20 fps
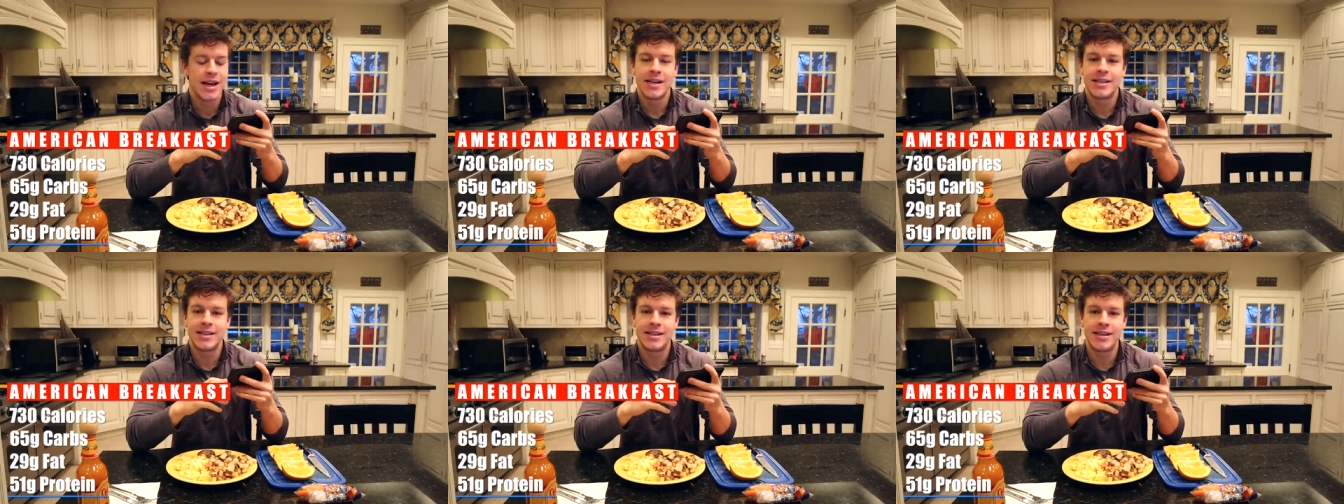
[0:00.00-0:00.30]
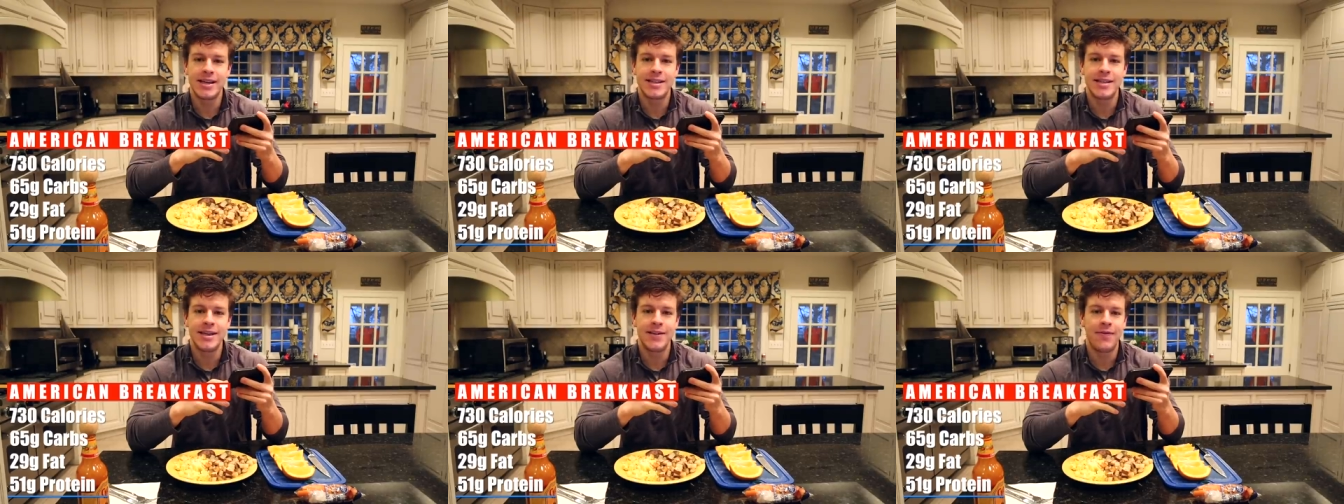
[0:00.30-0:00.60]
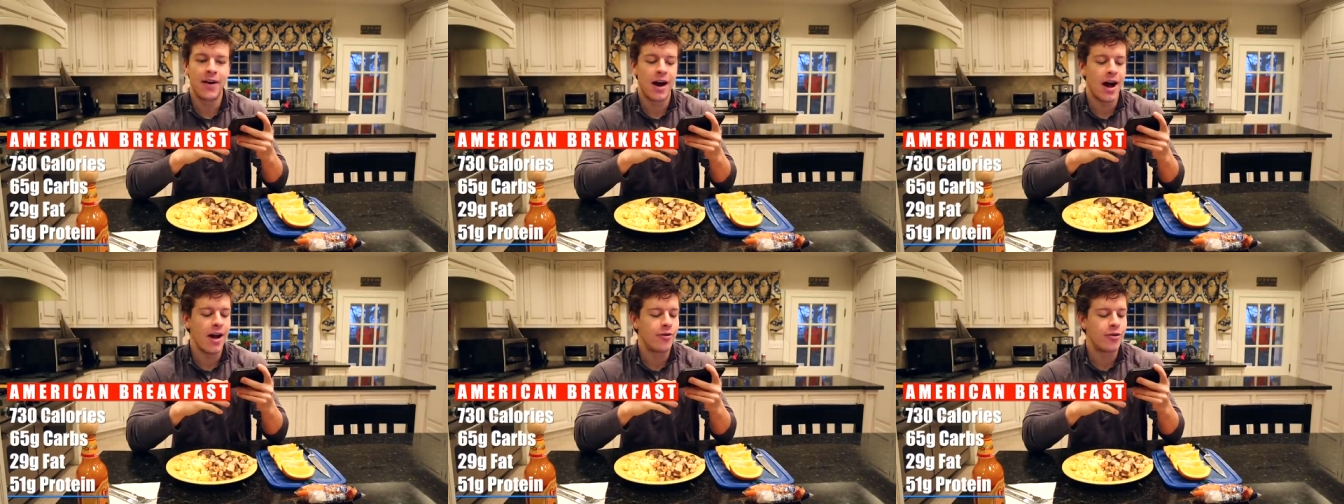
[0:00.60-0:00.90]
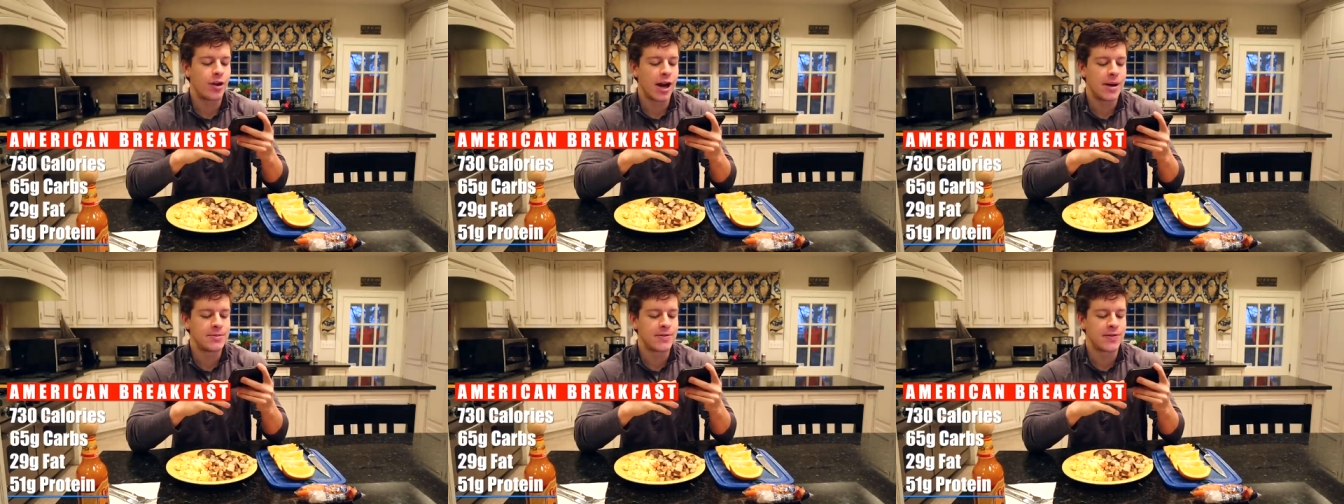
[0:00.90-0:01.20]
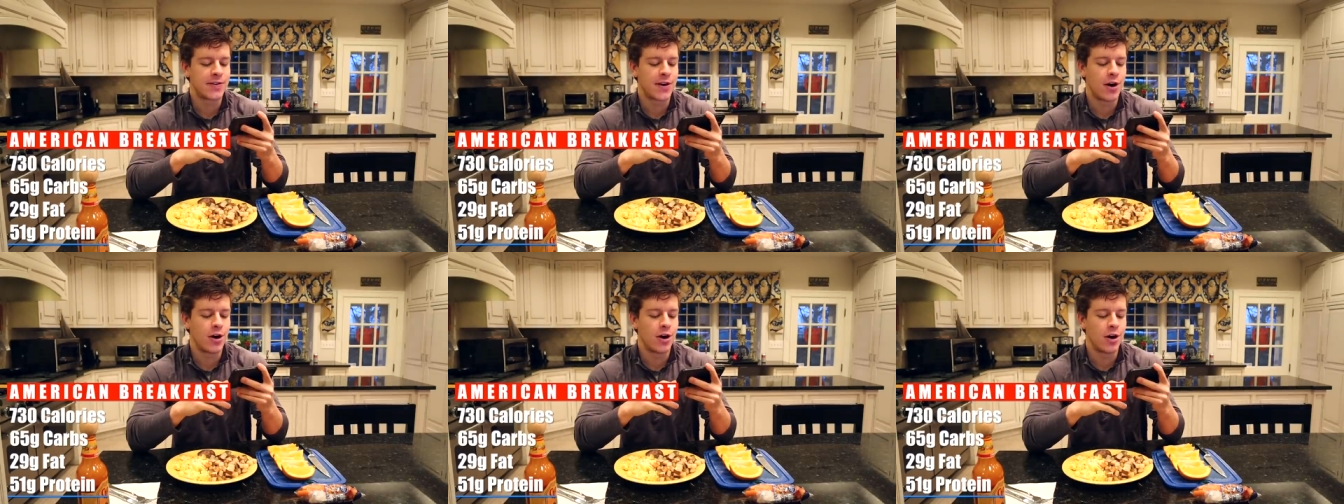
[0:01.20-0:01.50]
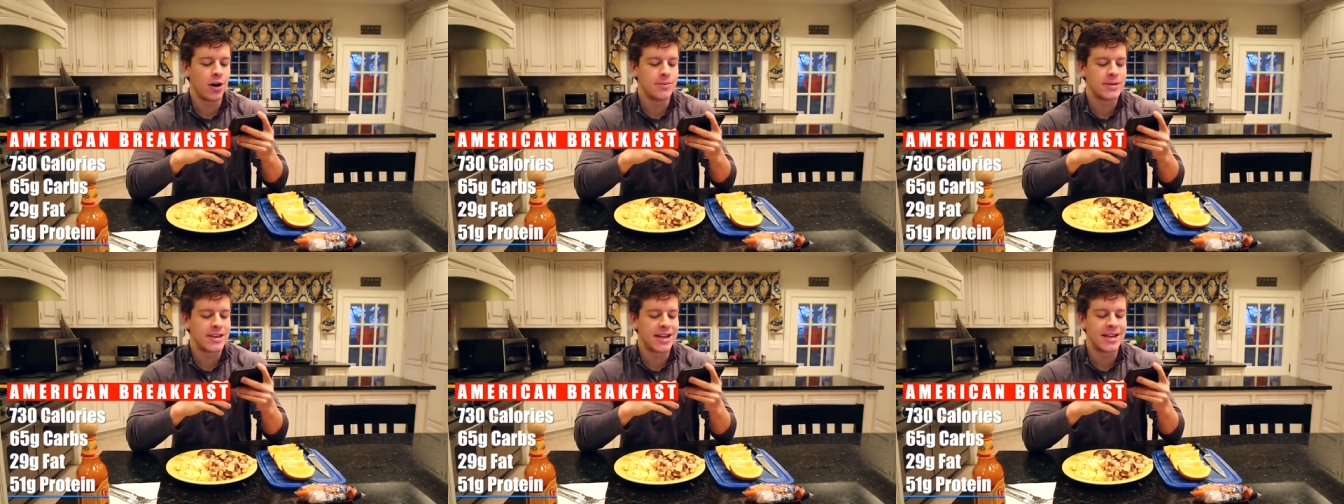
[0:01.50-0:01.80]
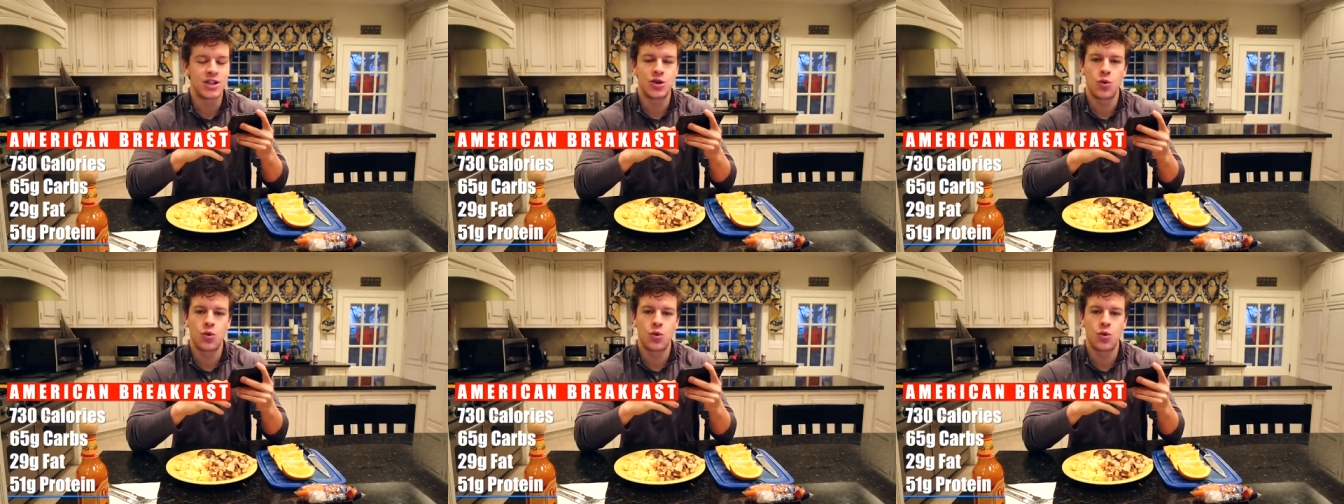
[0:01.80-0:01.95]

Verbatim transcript: 65 grams of carbs,